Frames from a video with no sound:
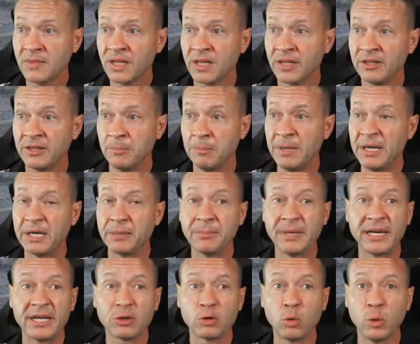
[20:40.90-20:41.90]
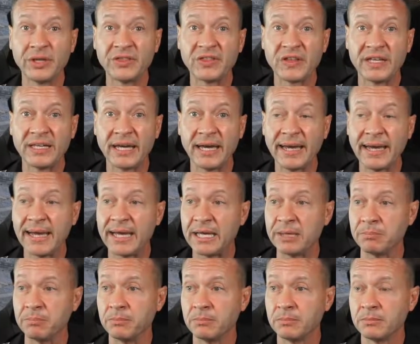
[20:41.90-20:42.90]
The Minuteman quit the
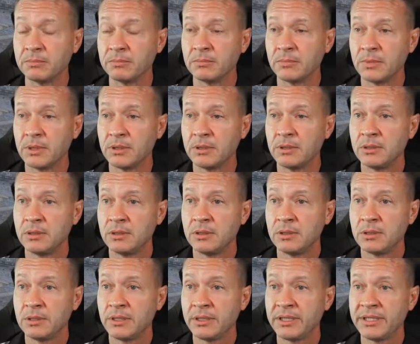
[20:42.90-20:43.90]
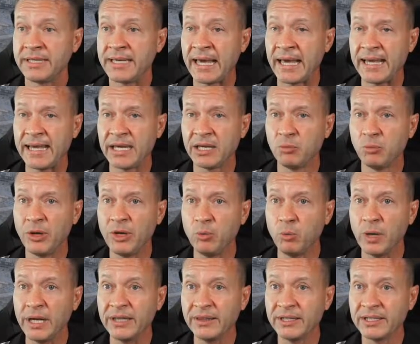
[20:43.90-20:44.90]
game. Can we
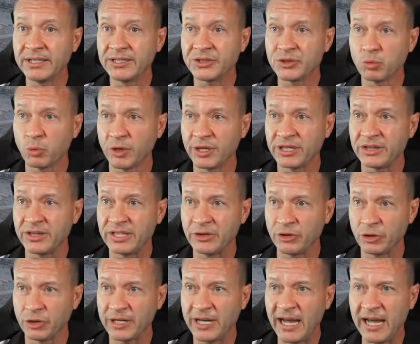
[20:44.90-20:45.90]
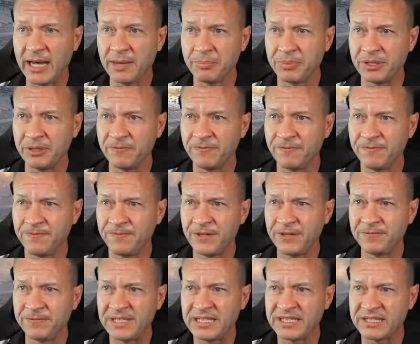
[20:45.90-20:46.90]
win this? We're they're capping
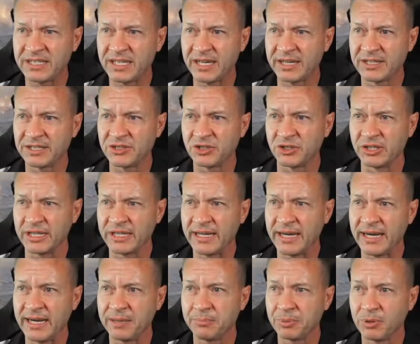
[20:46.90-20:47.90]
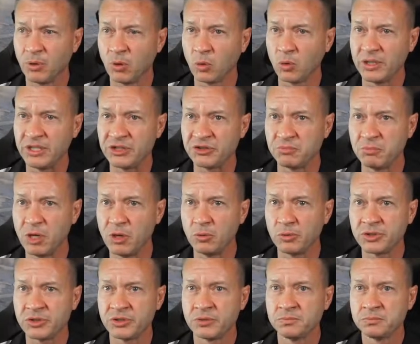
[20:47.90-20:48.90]
50 seconds on the cap. Holy smokes.